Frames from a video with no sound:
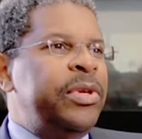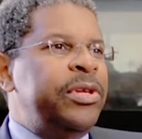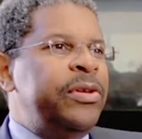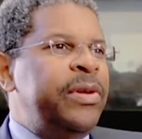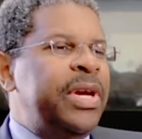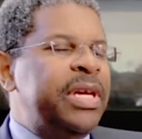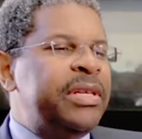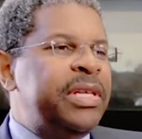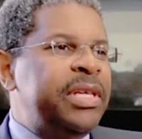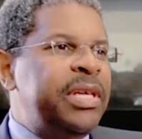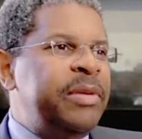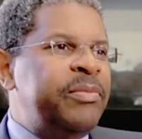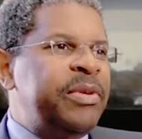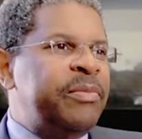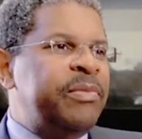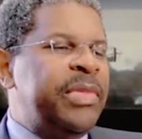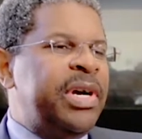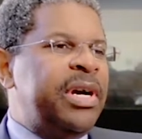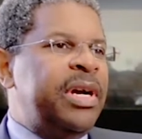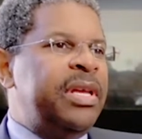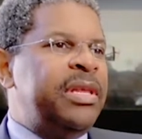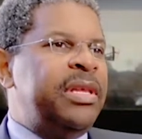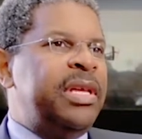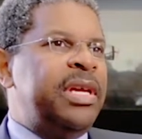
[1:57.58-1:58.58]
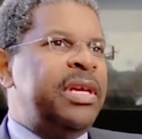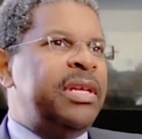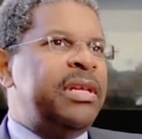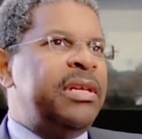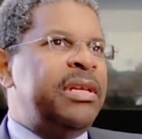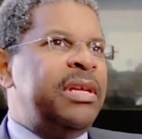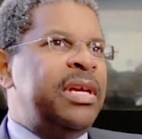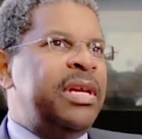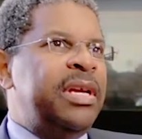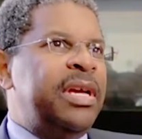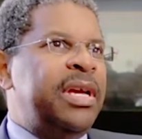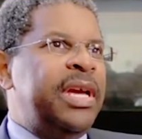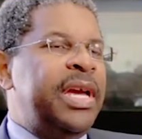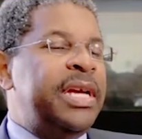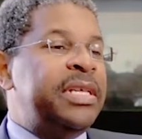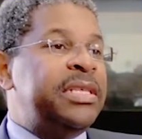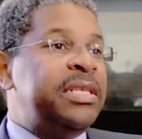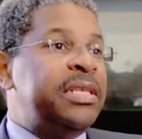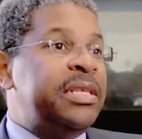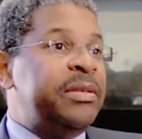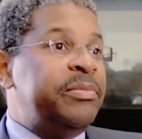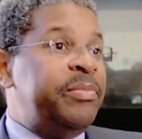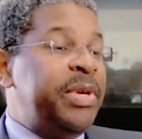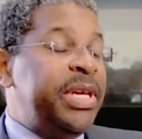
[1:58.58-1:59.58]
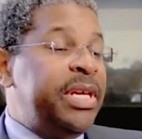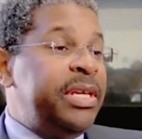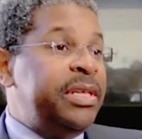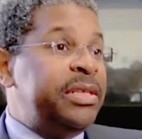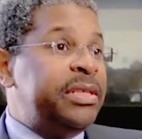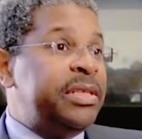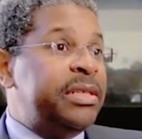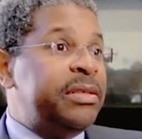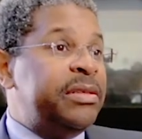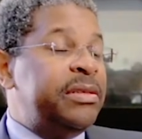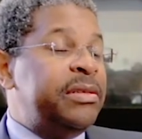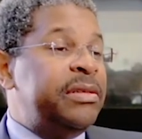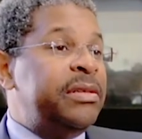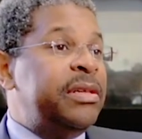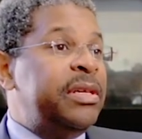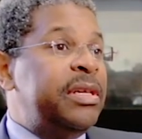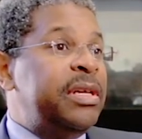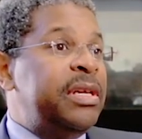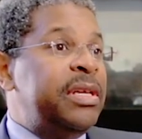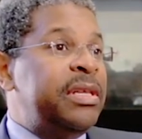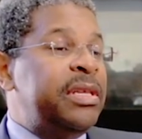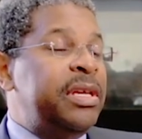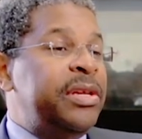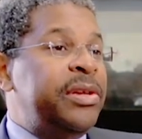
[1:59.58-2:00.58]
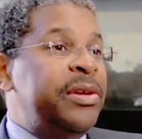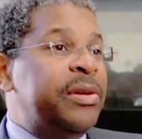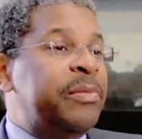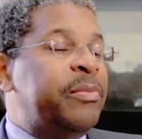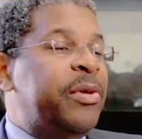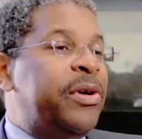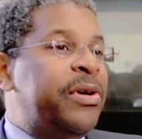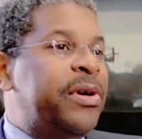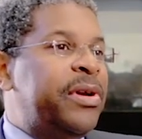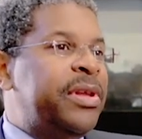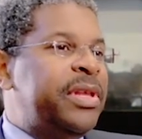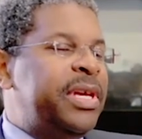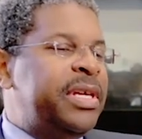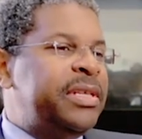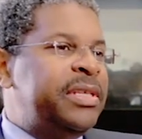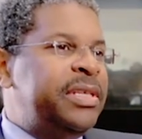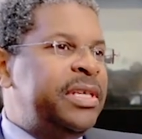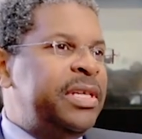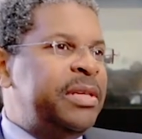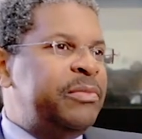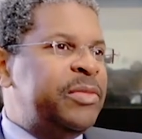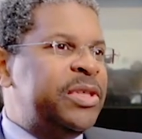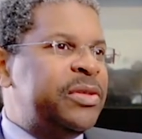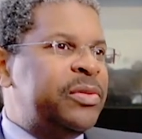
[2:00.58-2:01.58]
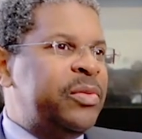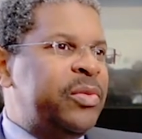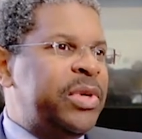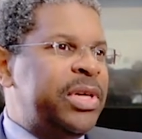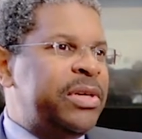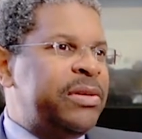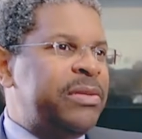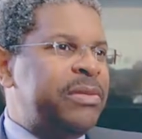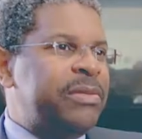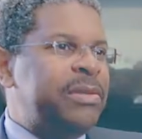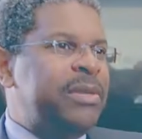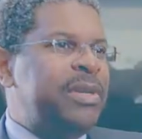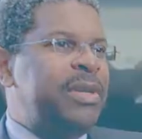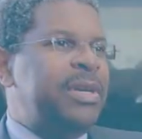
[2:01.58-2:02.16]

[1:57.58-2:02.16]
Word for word: you have to keep in mind that uh, as the patient, that you're part of that team as well.